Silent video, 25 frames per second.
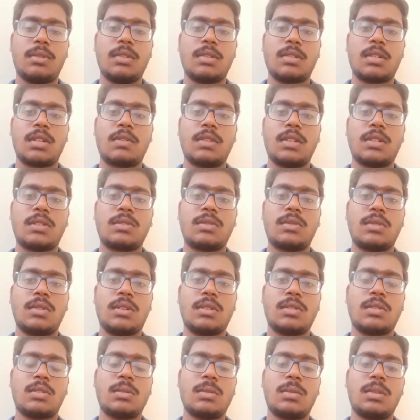of the
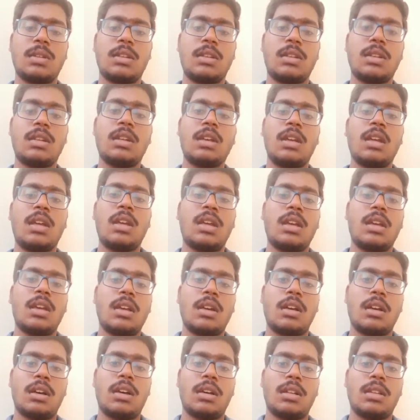students to be in
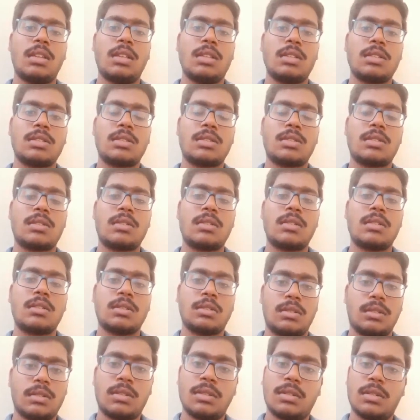
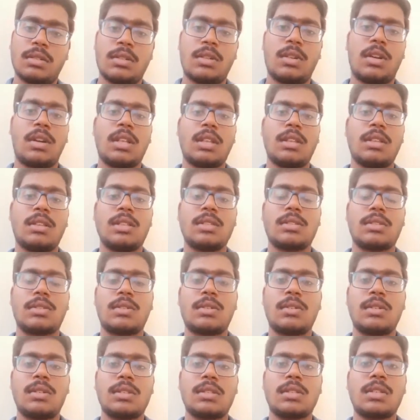not in this
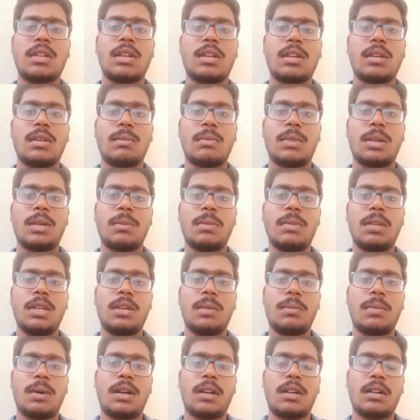course, but be a
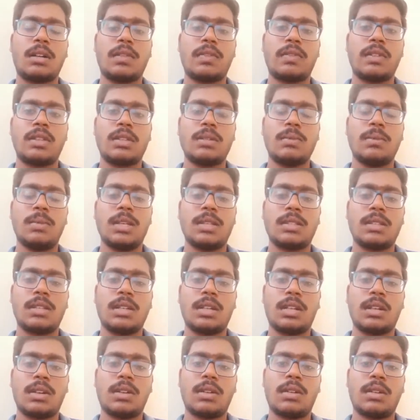part of it, the Besant
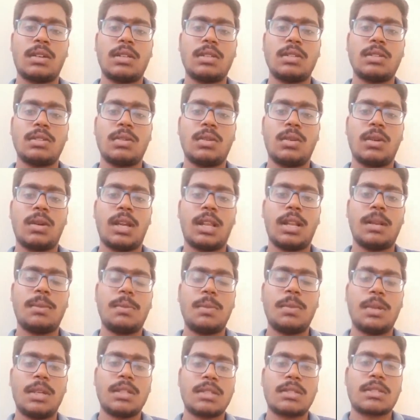Technology, who helped
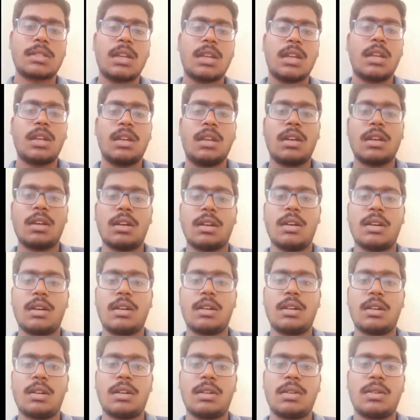us
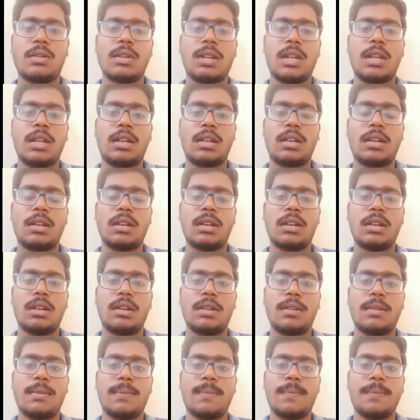to get
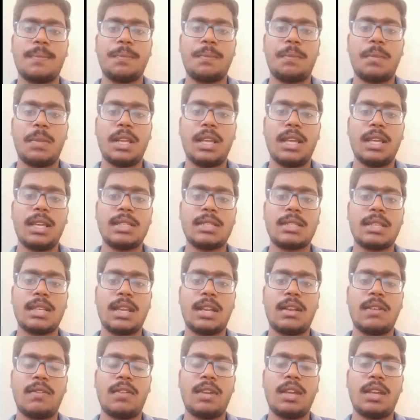placed
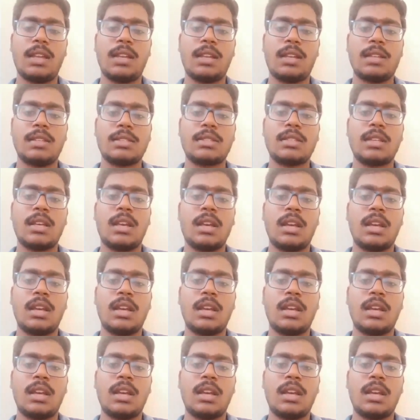in various